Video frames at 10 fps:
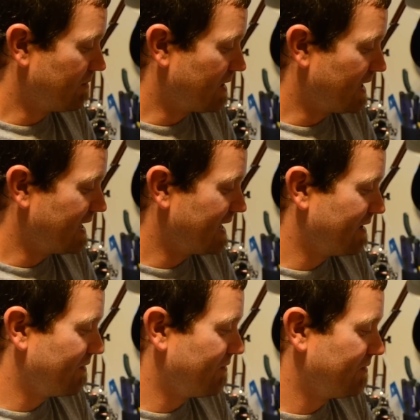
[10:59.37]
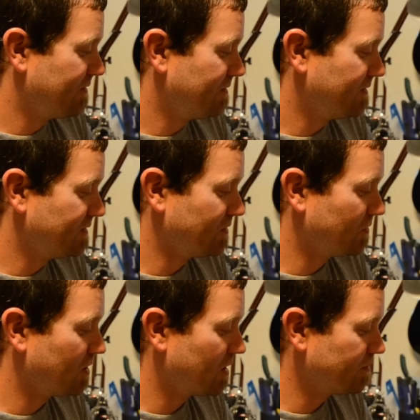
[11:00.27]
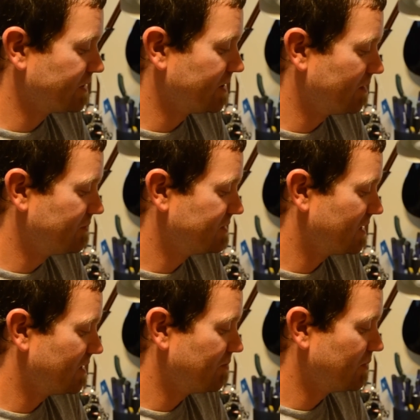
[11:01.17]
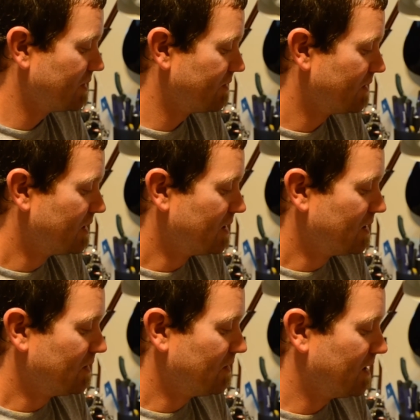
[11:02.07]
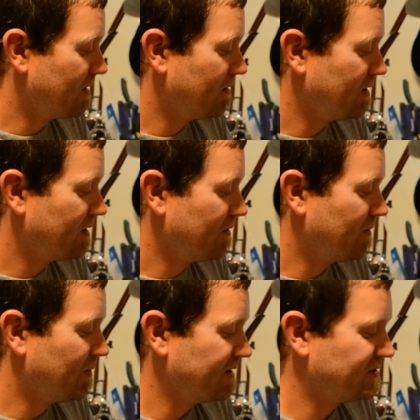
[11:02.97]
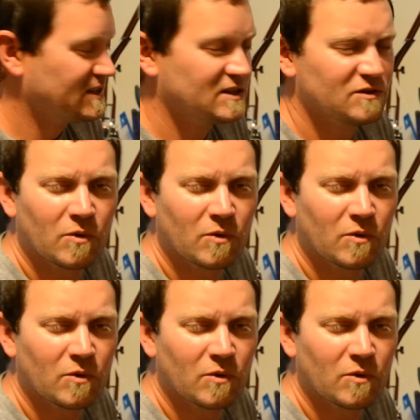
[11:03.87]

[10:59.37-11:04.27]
I have this little carbon cub set up with what it says is